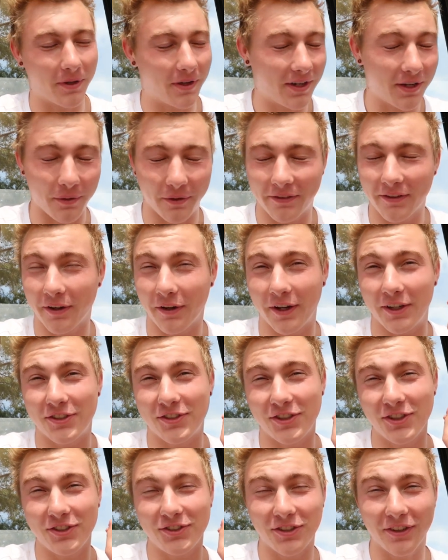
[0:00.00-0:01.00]
But anyways, all
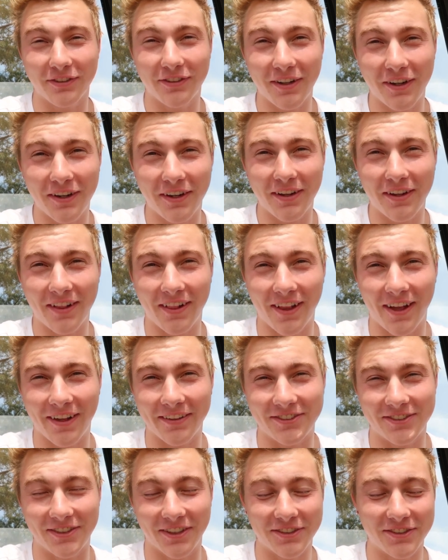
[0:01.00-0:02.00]
right, she just got out of
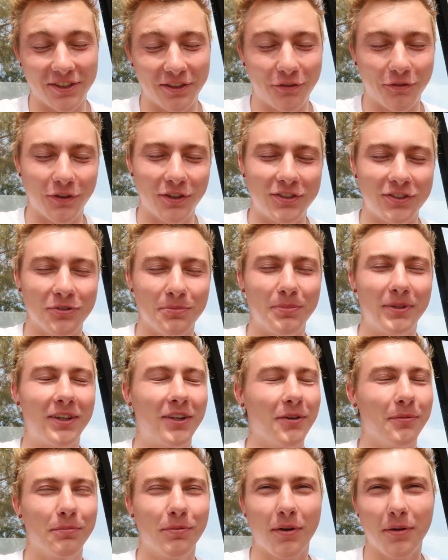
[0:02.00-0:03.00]
class. She says she's free. She'll be
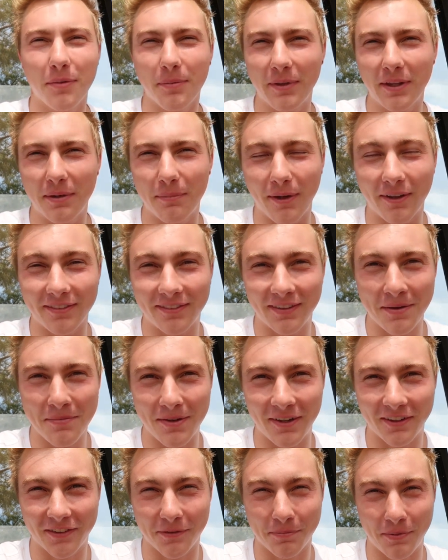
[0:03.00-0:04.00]
here probably in about
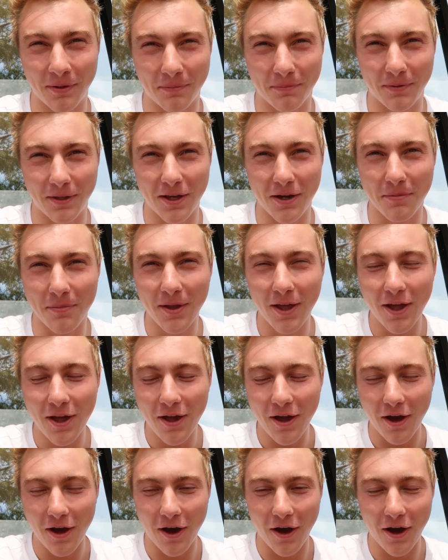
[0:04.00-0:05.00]
10 minutes to pick me up.
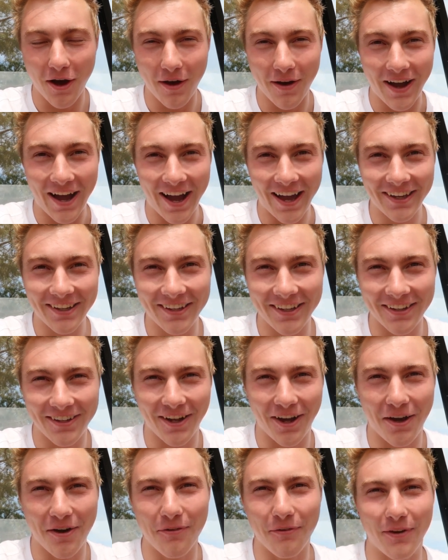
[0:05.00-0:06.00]
Uh, I
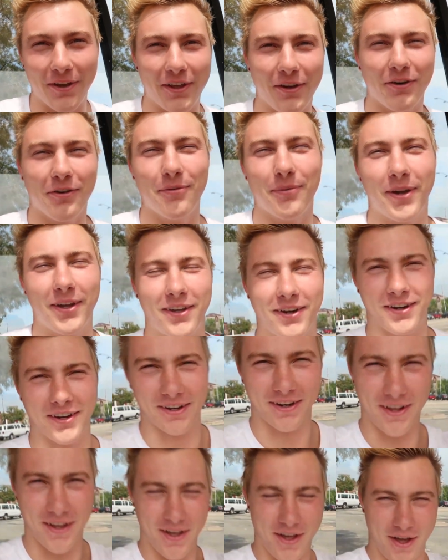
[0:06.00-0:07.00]
cannot wait. Oh my
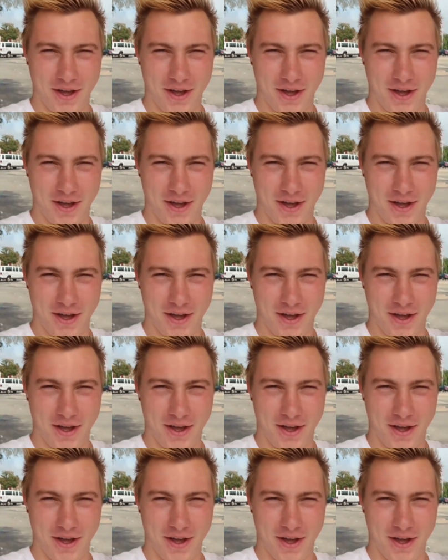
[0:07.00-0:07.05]
God.